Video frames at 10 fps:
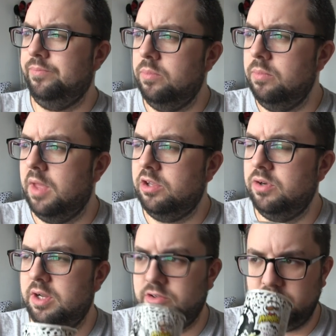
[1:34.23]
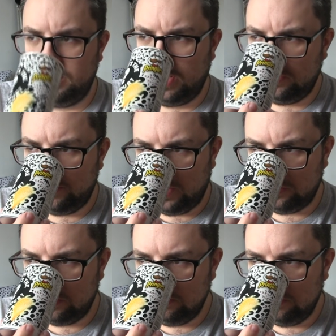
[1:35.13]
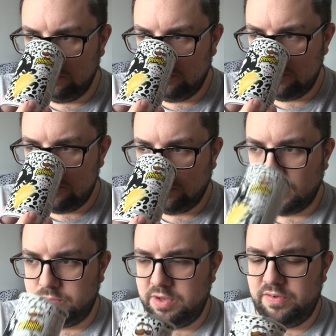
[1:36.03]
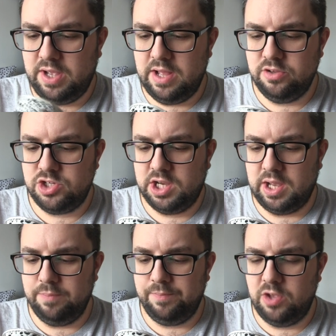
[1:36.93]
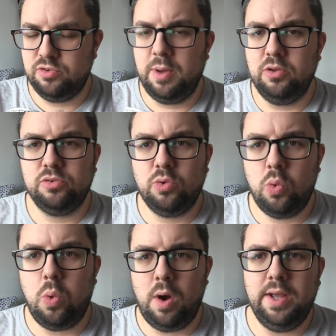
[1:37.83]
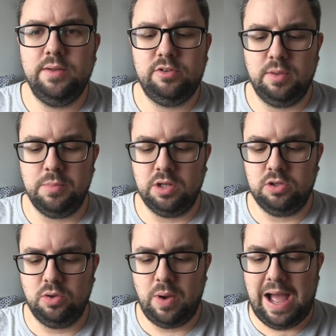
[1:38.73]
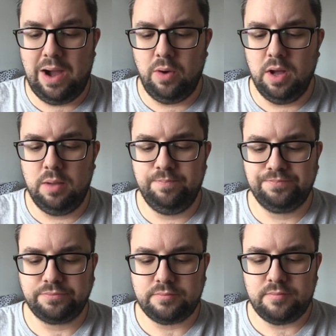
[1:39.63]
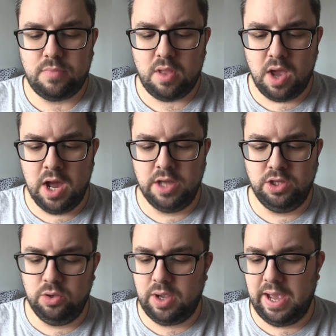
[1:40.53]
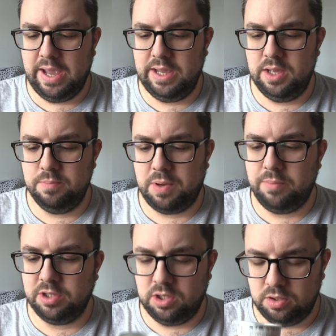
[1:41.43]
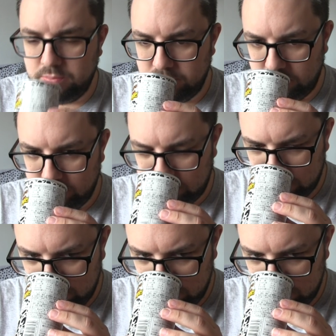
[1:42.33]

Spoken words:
That's really interesting. That smells... I'm definitely getting the chicken. It smells quite similar to our UK barbecue Pringles.